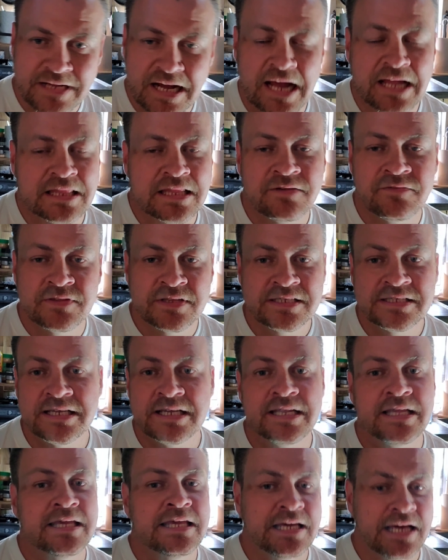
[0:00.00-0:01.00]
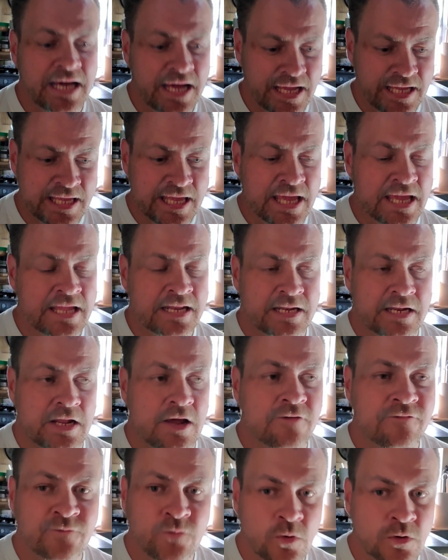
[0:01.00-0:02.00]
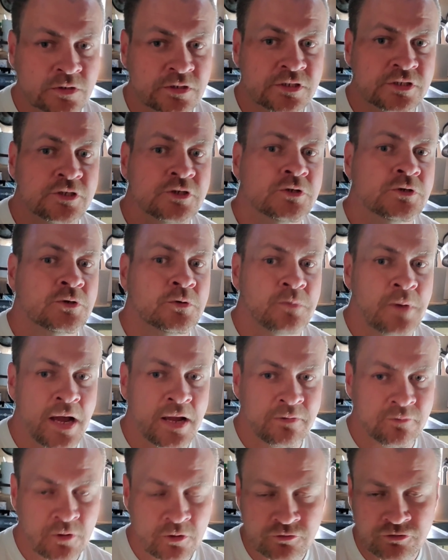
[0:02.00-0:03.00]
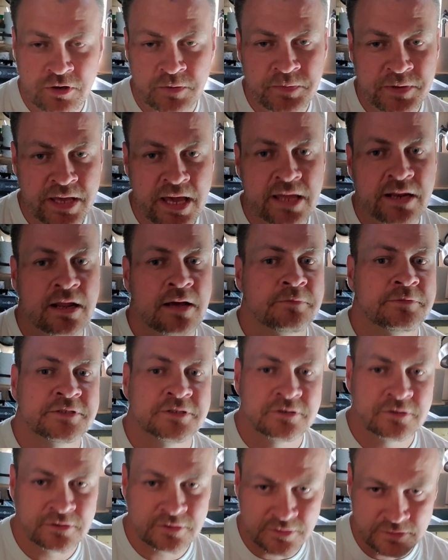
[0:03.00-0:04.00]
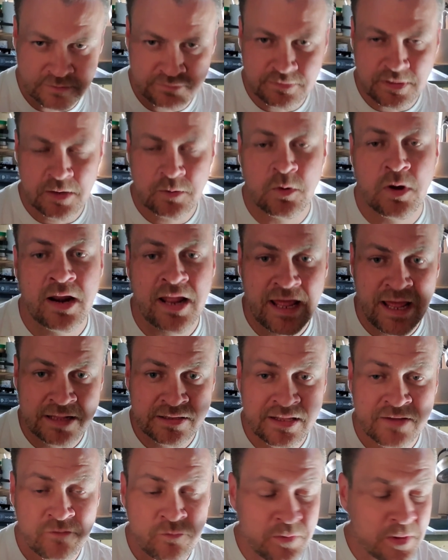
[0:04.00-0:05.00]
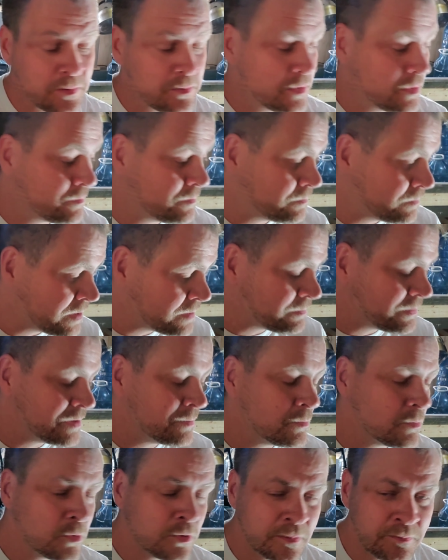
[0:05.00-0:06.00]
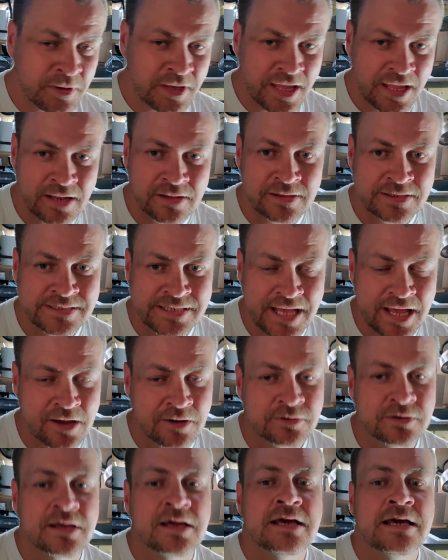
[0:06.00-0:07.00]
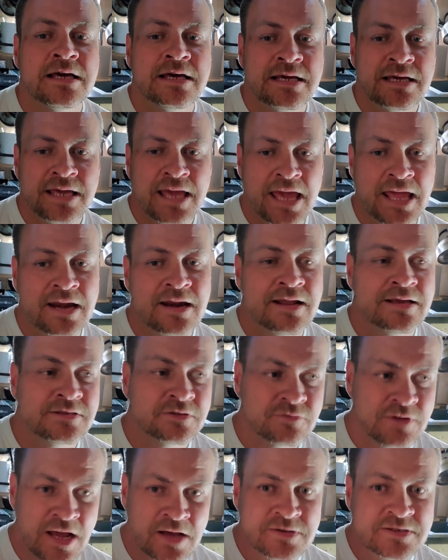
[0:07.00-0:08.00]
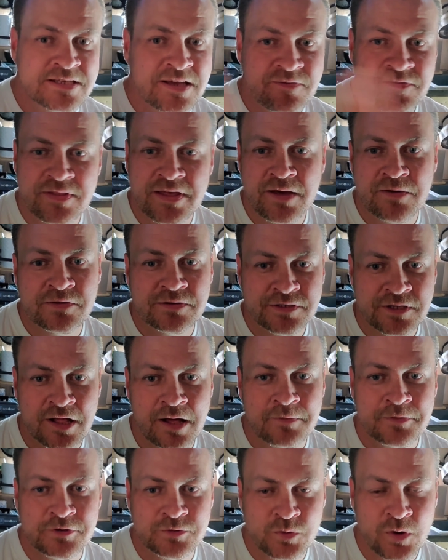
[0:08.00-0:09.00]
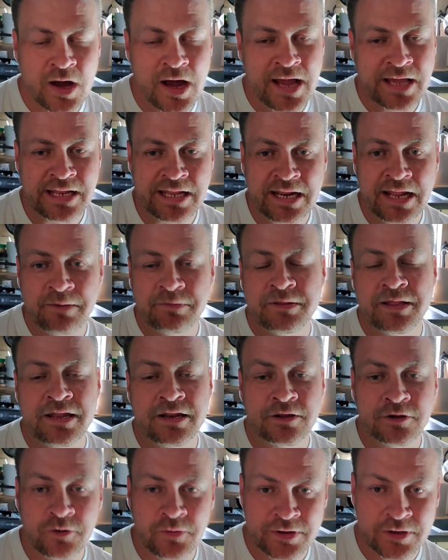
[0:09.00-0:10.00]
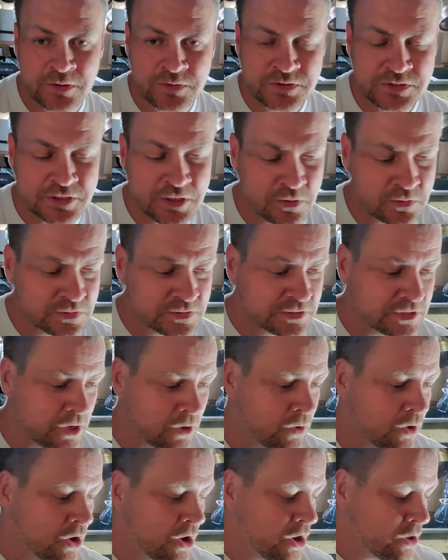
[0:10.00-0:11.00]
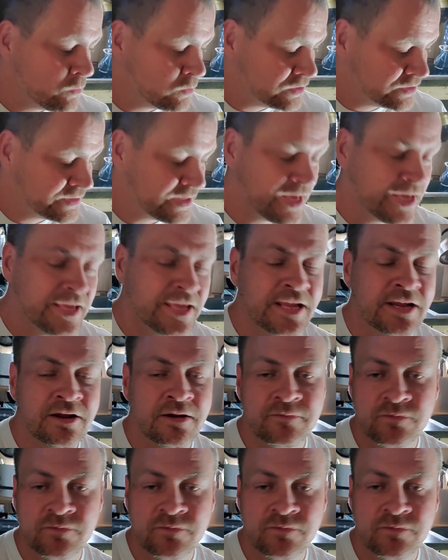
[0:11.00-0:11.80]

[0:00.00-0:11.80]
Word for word: I live in the city. I can't afford to do my road trip yet. I'm still, I want to have a bit, bit, bit more mechanically sound. Canada is around 7,000 kilometers wide and I plan on going coast to coast. So we're staying here.